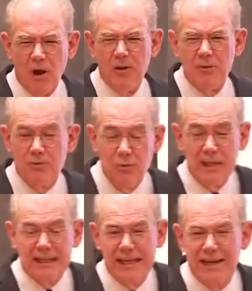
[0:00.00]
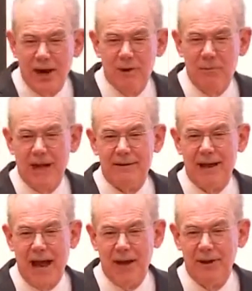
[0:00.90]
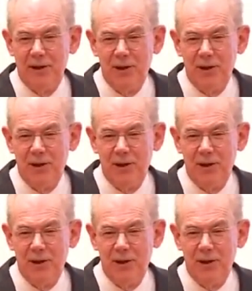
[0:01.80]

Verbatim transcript: Why do we really care about that?